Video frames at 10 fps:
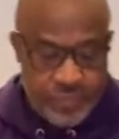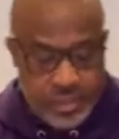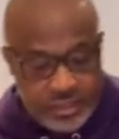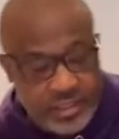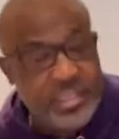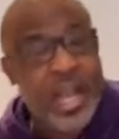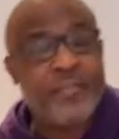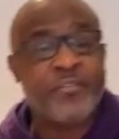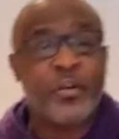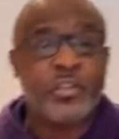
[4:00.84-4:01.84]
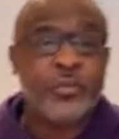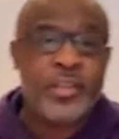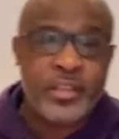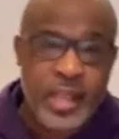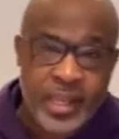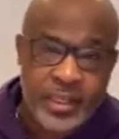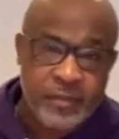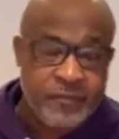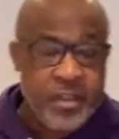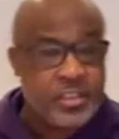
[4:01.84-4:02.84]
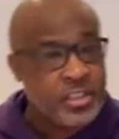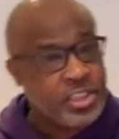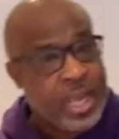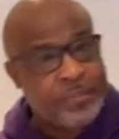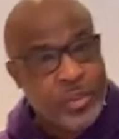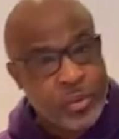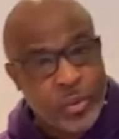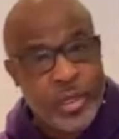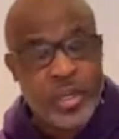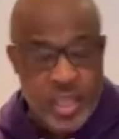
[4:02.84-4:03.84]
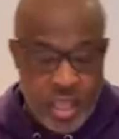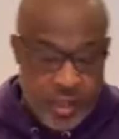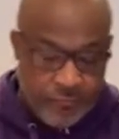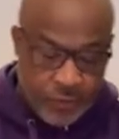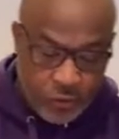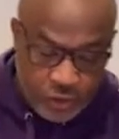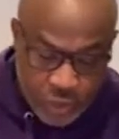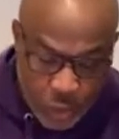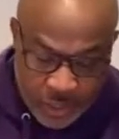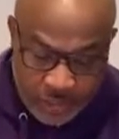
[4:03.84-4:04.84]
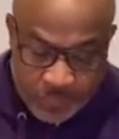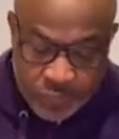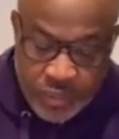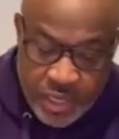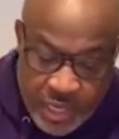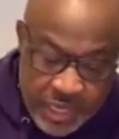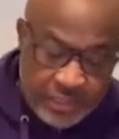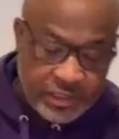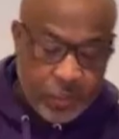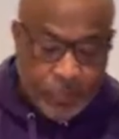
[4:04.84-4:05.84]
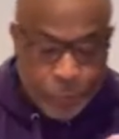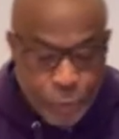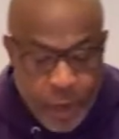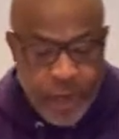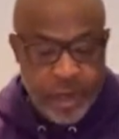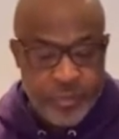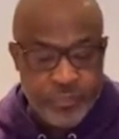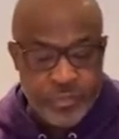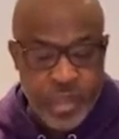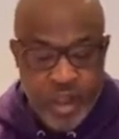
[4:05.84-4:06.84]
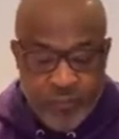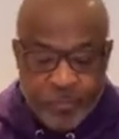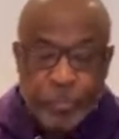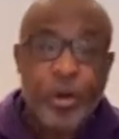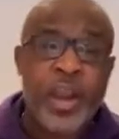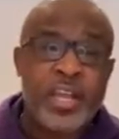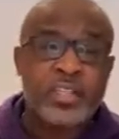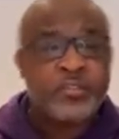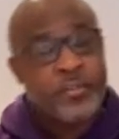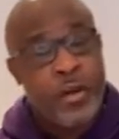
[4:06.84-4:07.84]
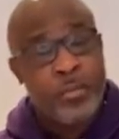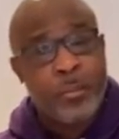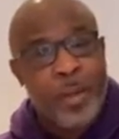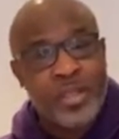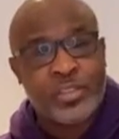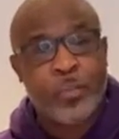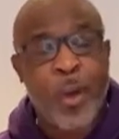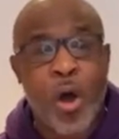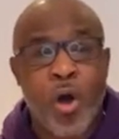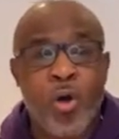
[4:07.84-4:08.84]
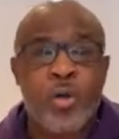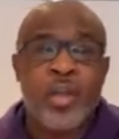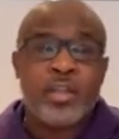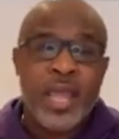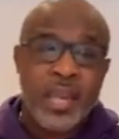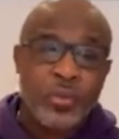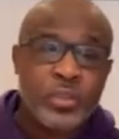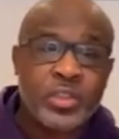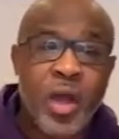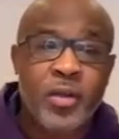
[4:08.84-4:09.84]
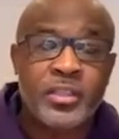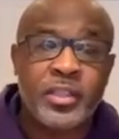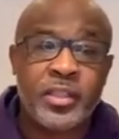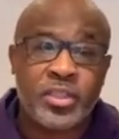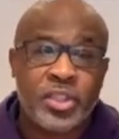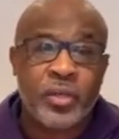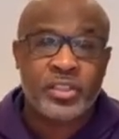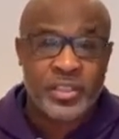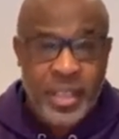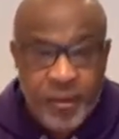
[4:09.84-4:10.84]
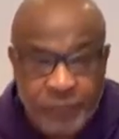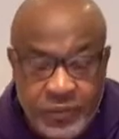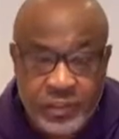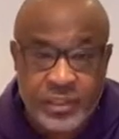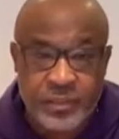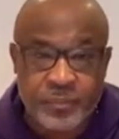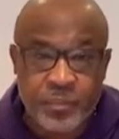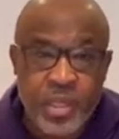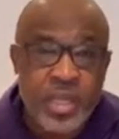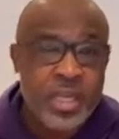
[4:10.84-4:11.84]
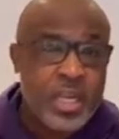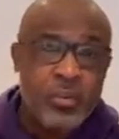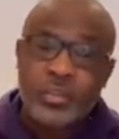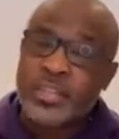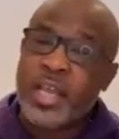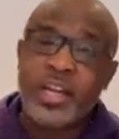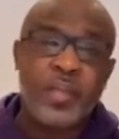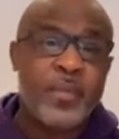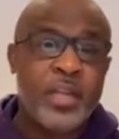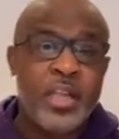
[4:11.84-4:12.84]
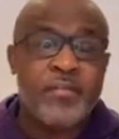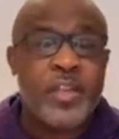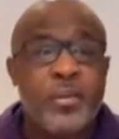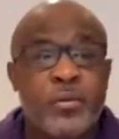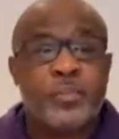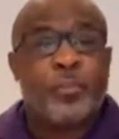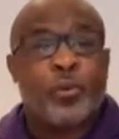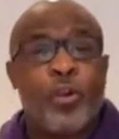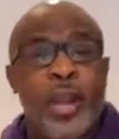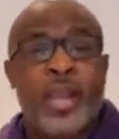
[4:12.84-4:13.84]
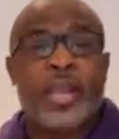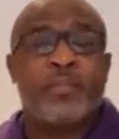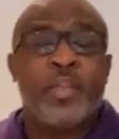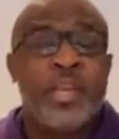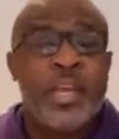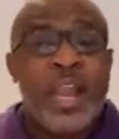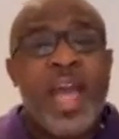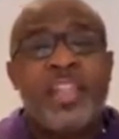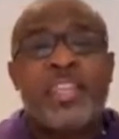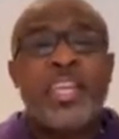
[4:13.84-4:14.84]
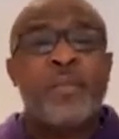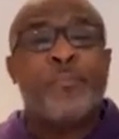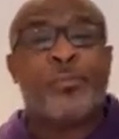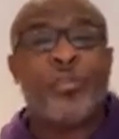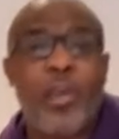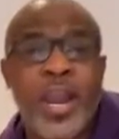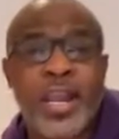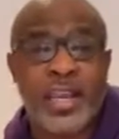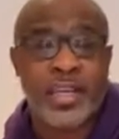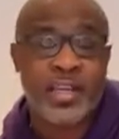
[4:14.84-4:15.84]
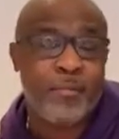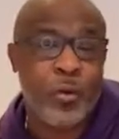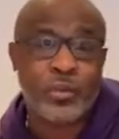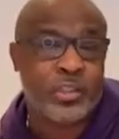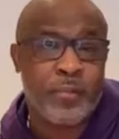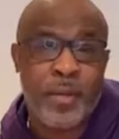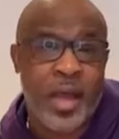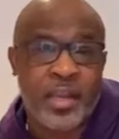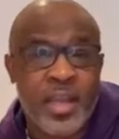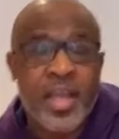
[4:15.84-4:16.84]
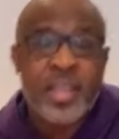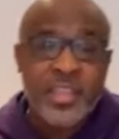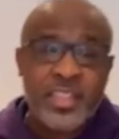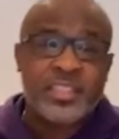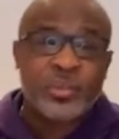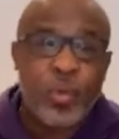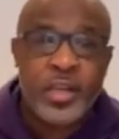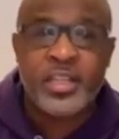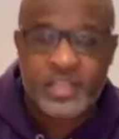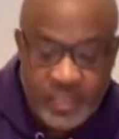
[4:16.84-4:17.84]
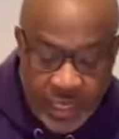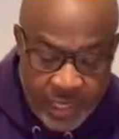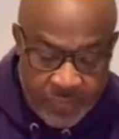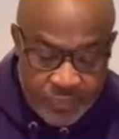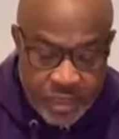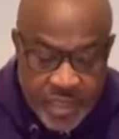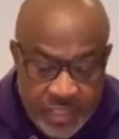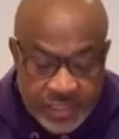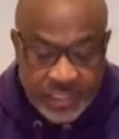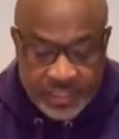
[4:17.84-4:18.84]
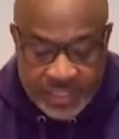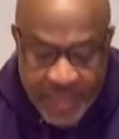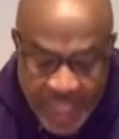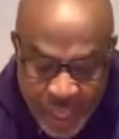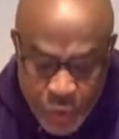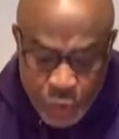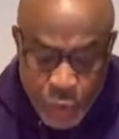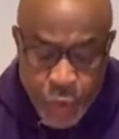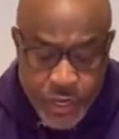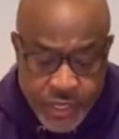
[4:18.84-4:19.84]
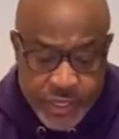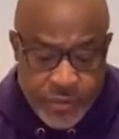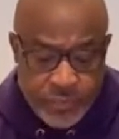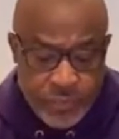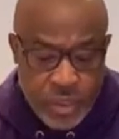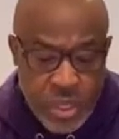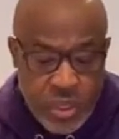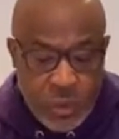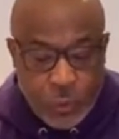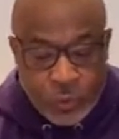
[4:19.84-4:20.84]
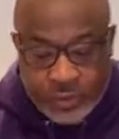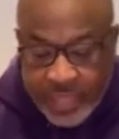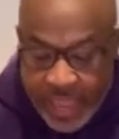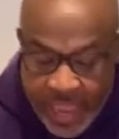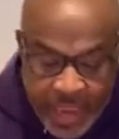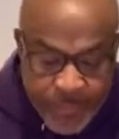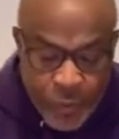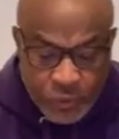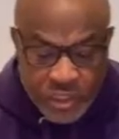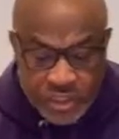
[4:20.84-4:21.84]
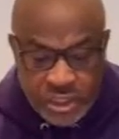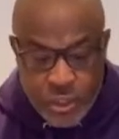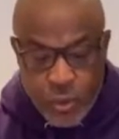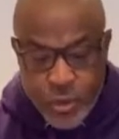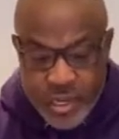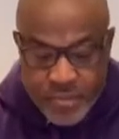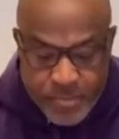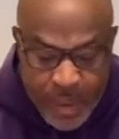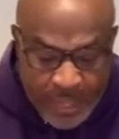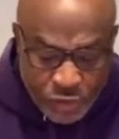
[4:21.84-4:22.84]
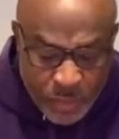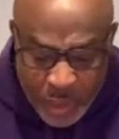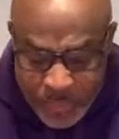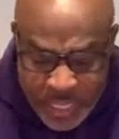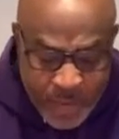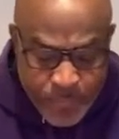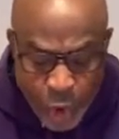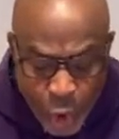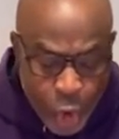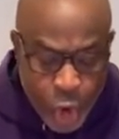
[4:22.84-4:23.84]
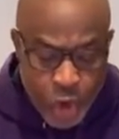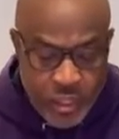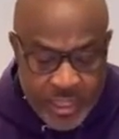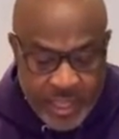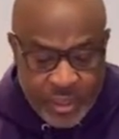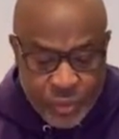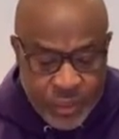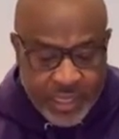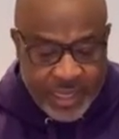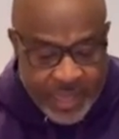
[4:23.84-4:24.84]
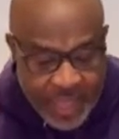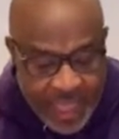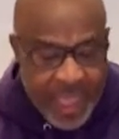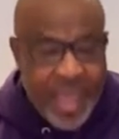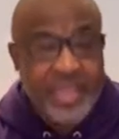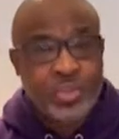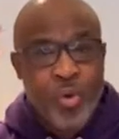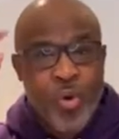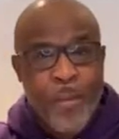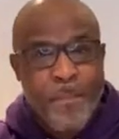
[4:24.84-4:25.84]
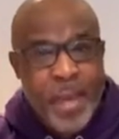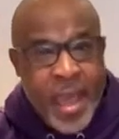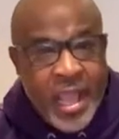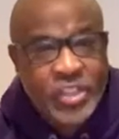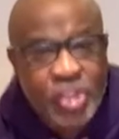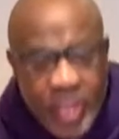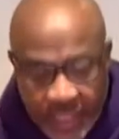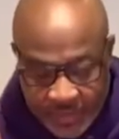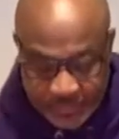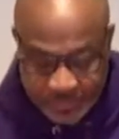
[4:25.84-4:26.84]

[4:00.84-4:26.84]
This is our verse for the day. Ephesians chapter 3, verse 20. It is a prayer of praise from Apostle Paul that he was talking to the church in Ephesus. And he was telling the believer, he was praying. And after he prayed, come on somebody, this is what he said. He says, now to him who is able to do immeasurably more than we can ask or imagine,